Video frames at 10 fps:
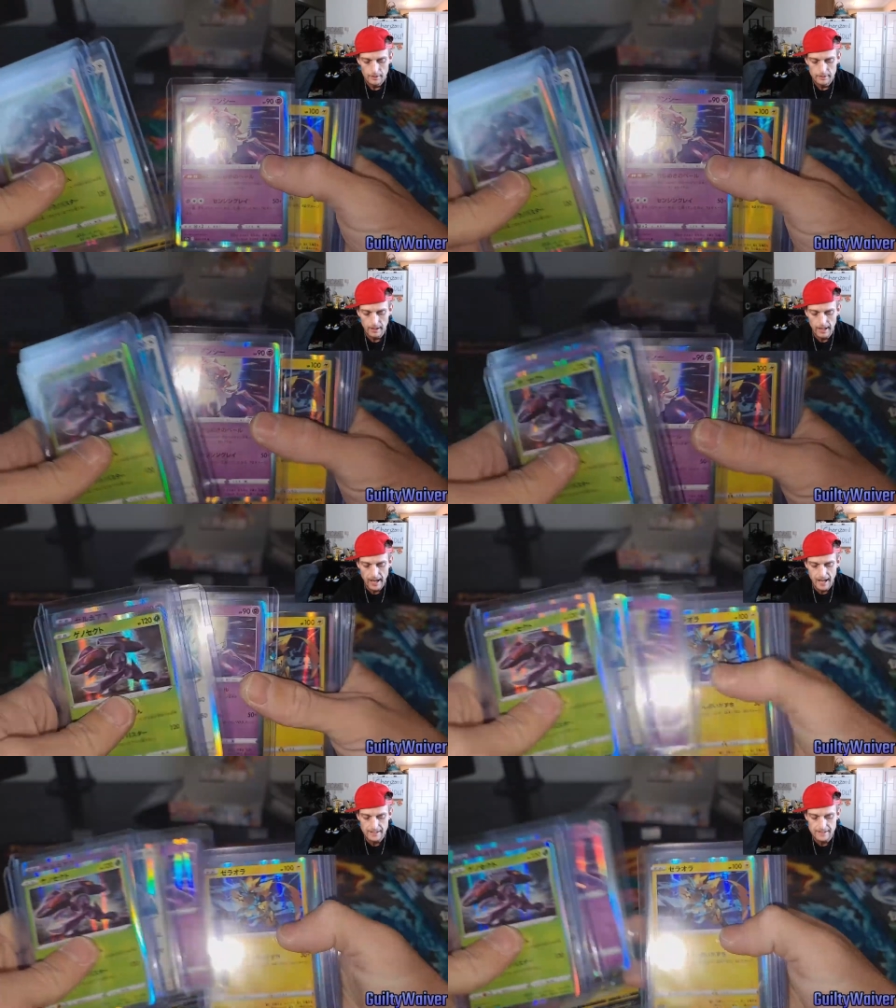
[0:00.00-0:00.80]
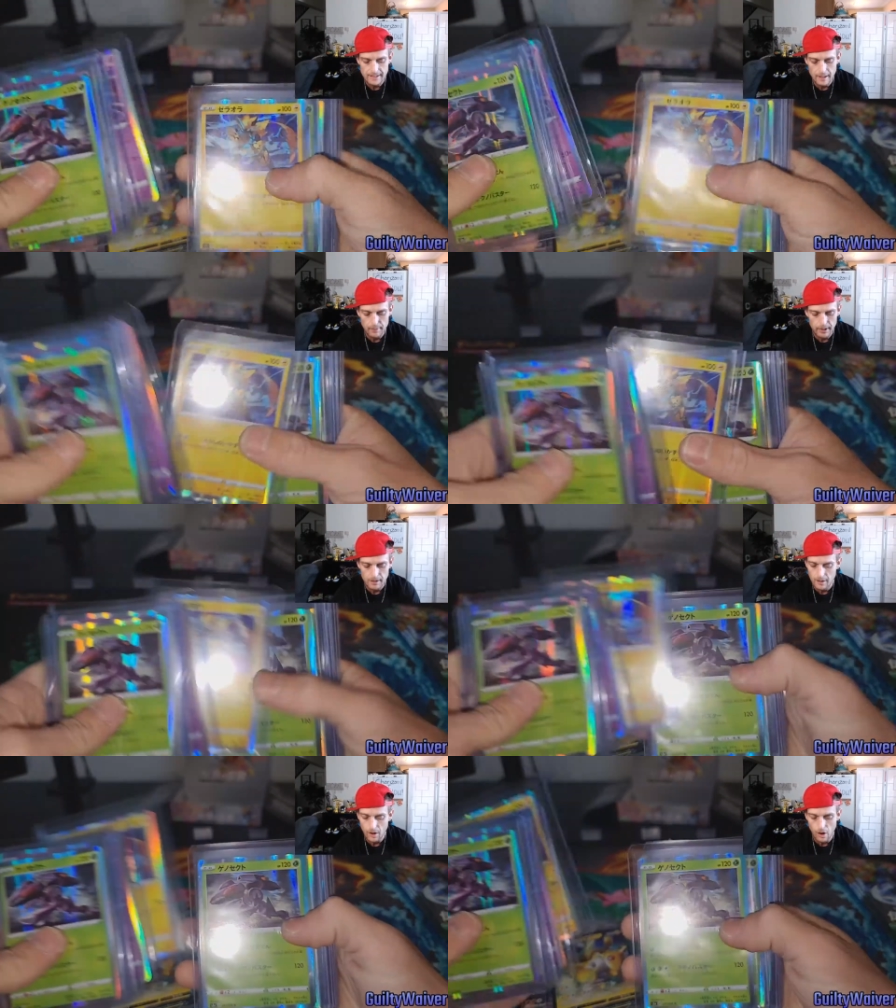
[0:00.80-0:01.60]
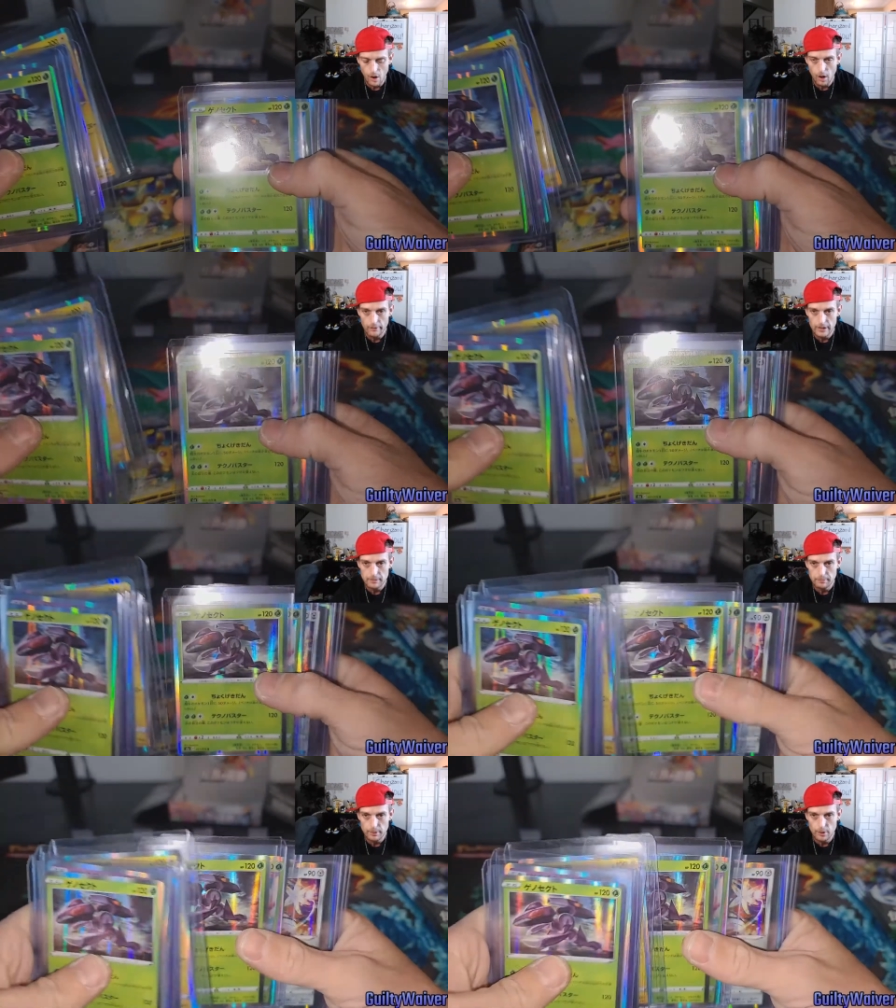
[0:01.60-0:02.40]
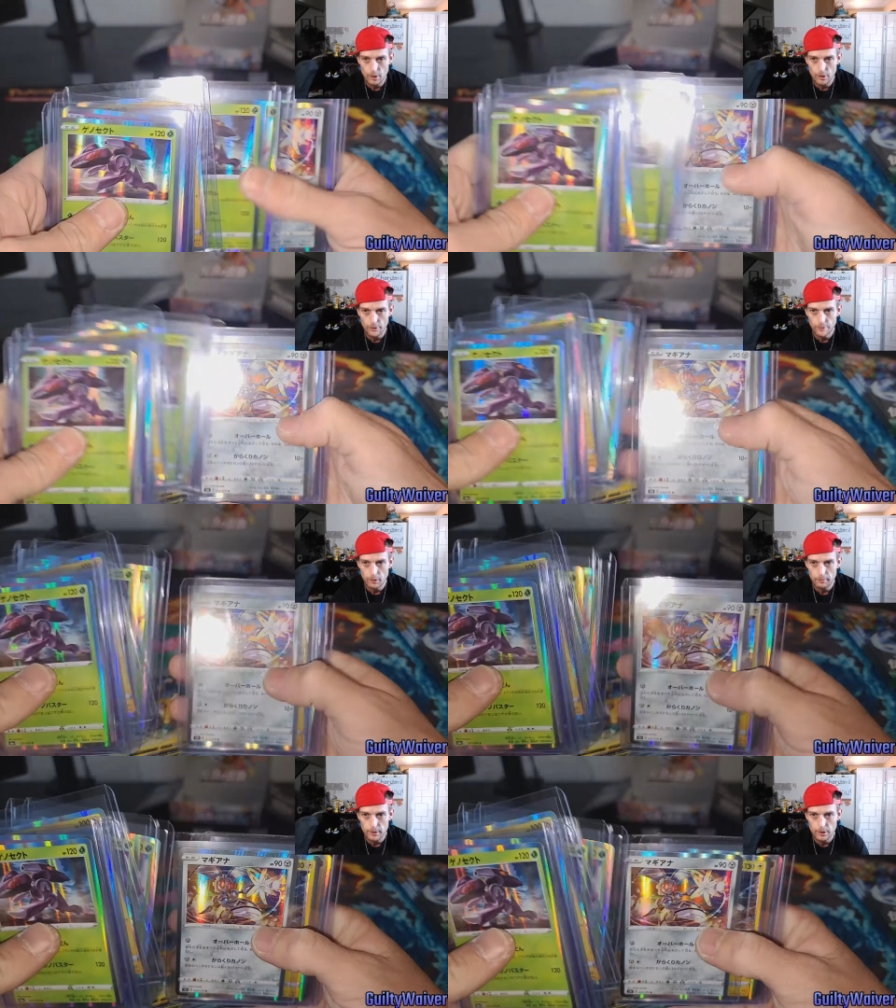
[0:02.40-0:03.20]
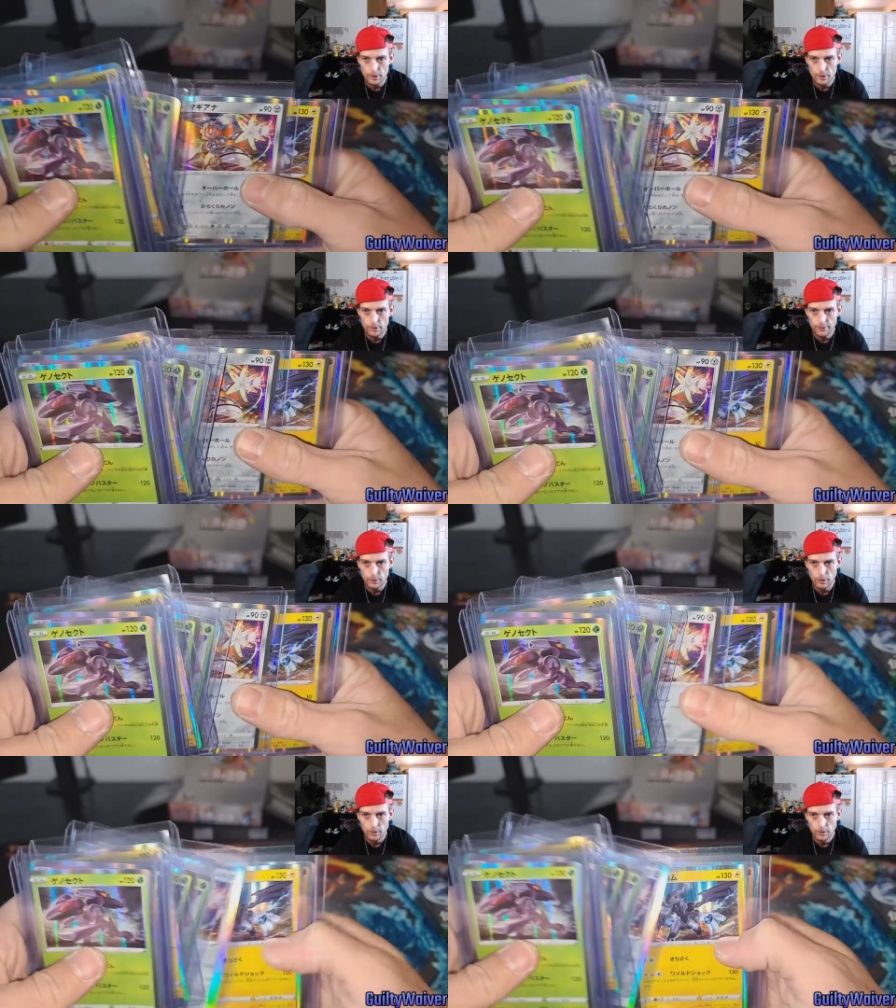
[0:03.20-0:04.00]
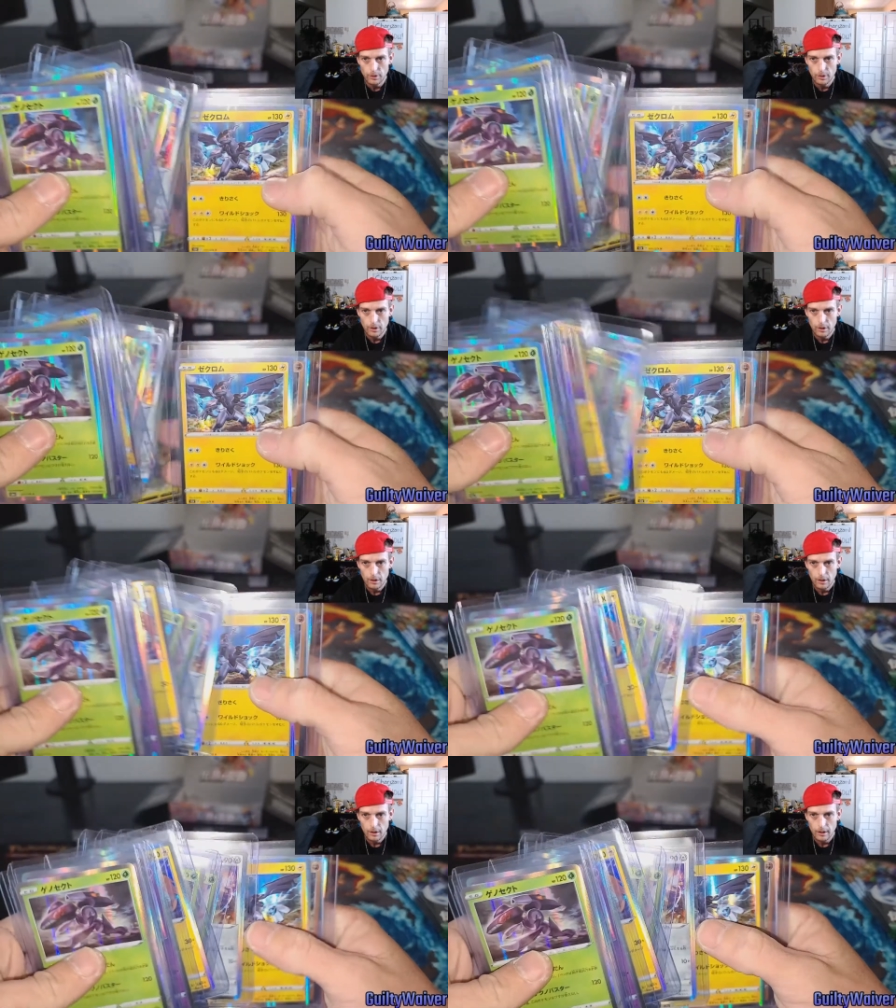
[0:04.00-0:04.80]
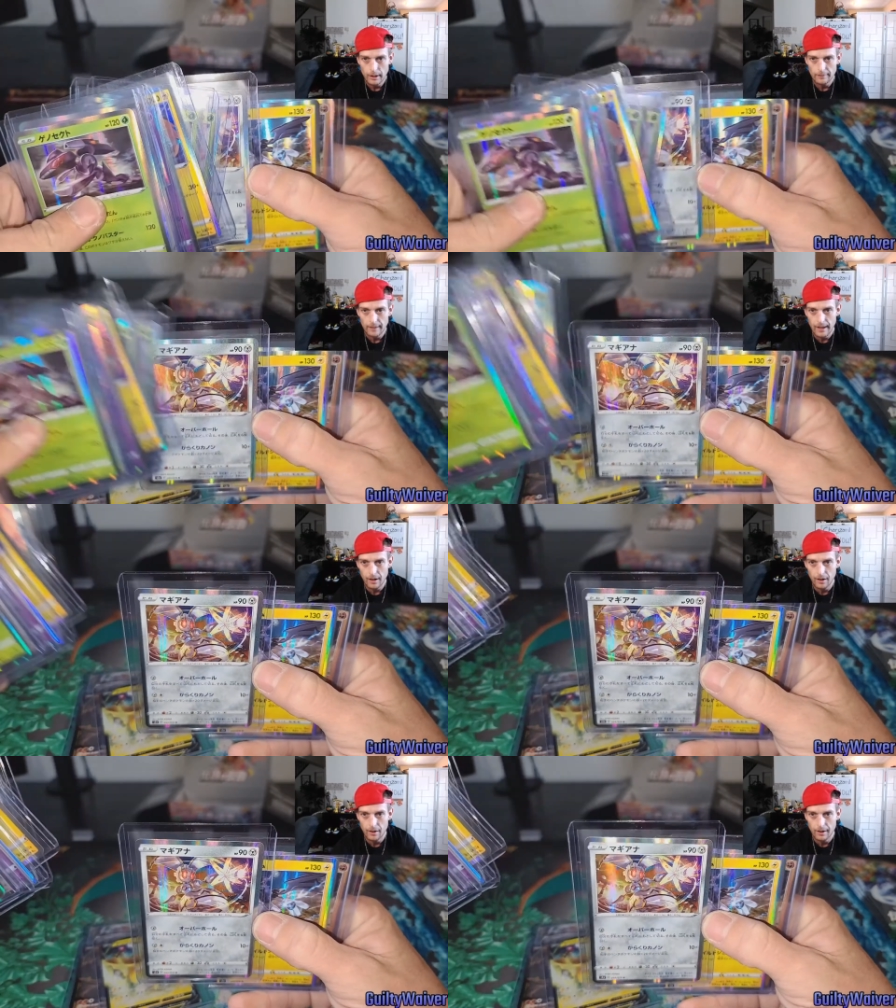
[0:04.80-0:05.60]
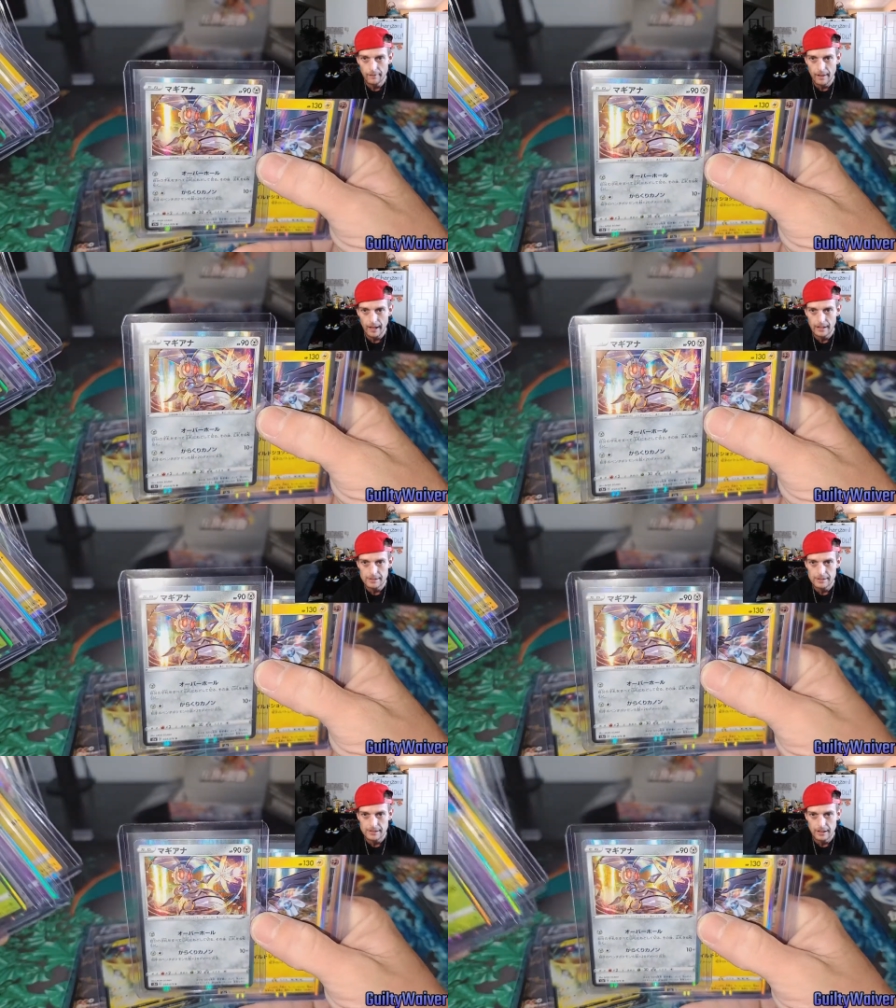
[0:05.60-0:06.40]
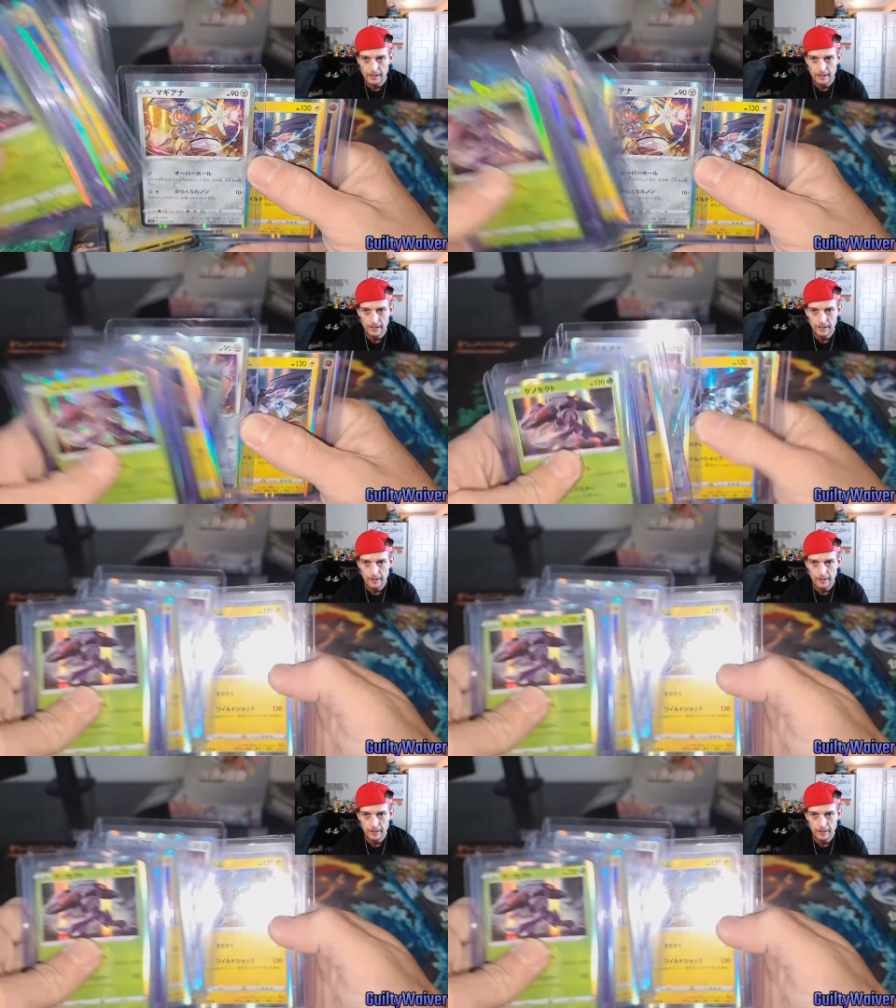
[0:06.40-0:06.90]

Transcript: Diancie. I mean, all these beautiful, beautiful. Like that art and that is sick.